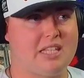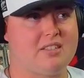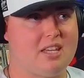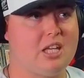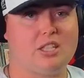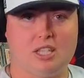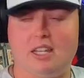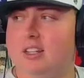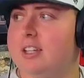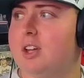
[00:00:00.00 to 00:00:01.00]
It's
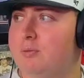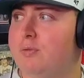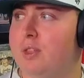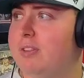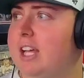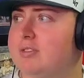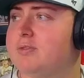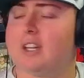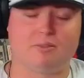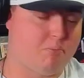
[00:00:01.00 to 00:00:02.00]
hit like for
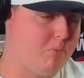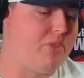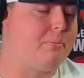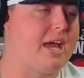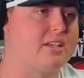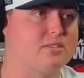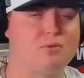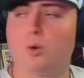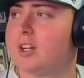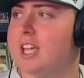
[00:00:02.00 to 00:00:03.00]
the past
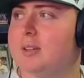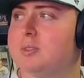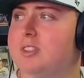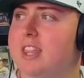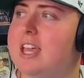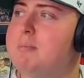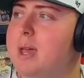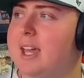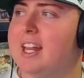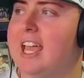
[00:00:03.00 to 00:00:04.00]
4 games. They
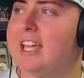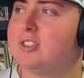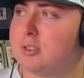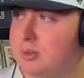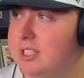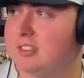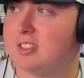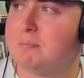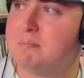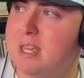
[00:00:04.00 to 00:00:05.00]
bet Angel Reese
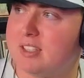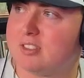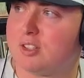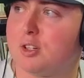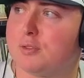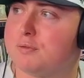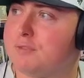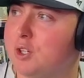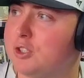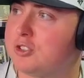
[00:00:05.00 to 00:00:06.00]
to miss her
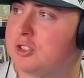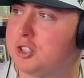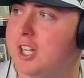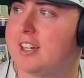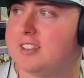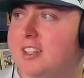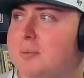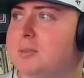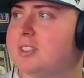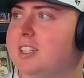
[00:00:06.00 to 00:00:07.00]
first shot
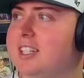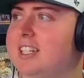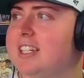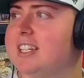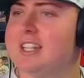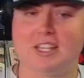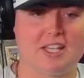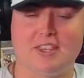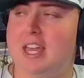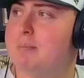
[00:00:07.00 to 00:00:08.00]
attempt.
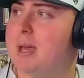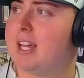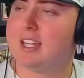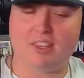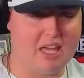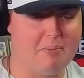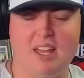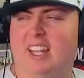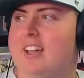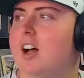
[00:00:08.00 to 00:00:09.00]
They bet it. They
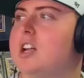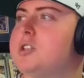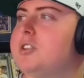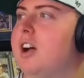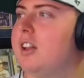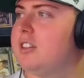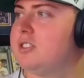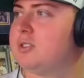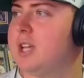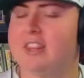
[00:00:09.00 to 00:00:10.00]
bet like
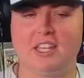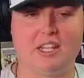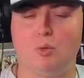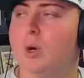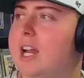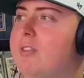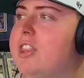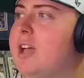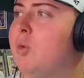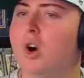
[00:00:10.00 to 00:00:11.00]
$100, and then
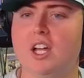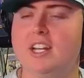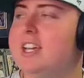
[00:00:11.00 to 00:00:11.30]
whatever they won,